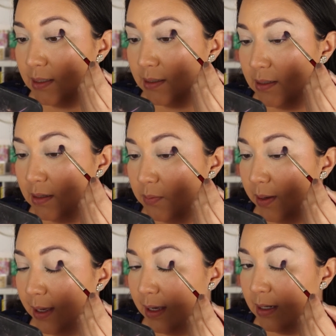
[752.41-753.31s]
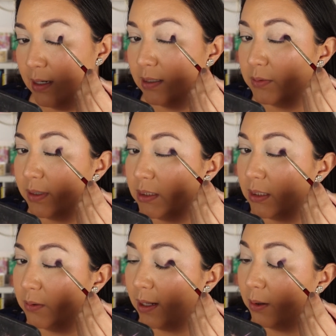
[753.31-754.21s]
in the pan,
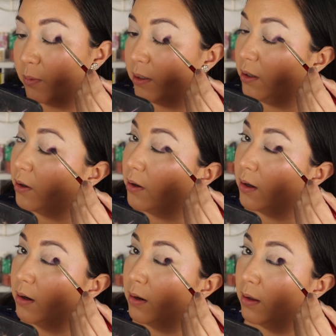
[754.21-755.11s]
especially like when you're